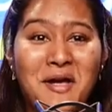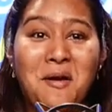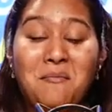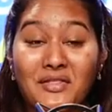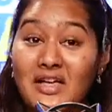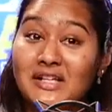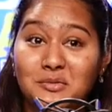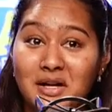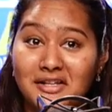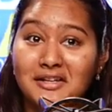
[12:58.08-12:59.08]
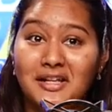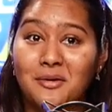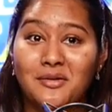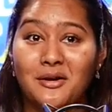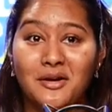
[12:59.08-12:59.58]
but that's what I look like
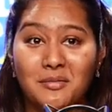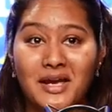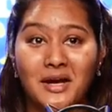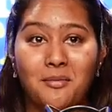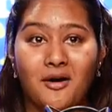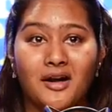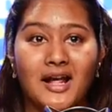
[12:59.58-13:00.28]
without any makeup on,